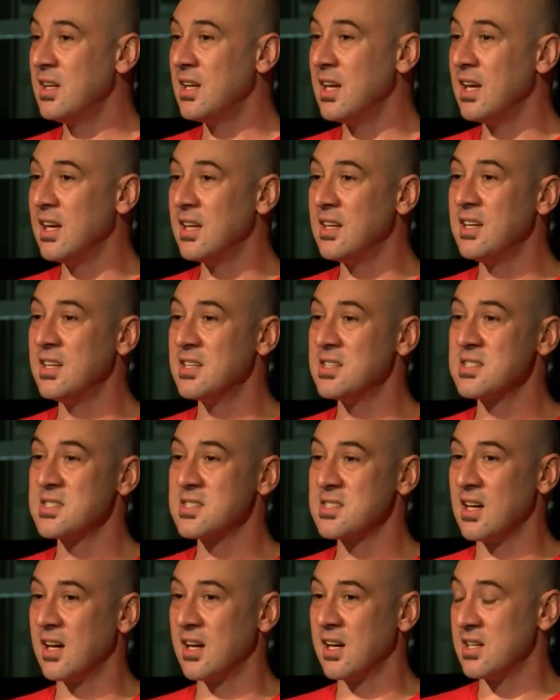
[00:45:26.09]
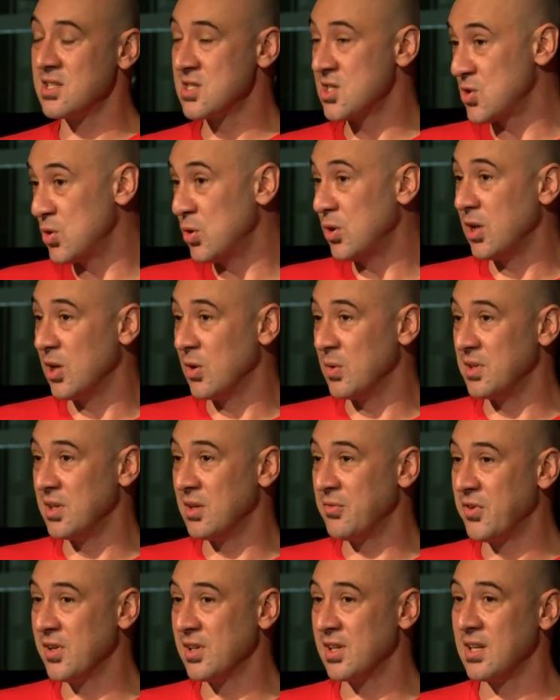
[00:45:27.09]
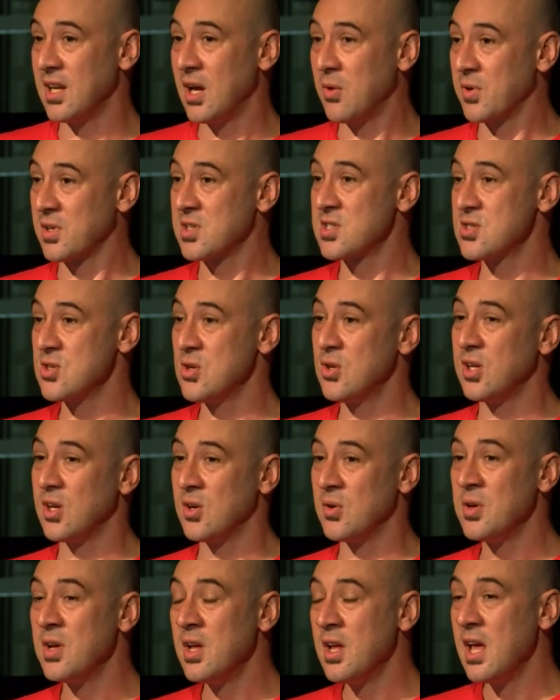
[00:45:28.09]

in his uh, studio, in the affiliate network studio.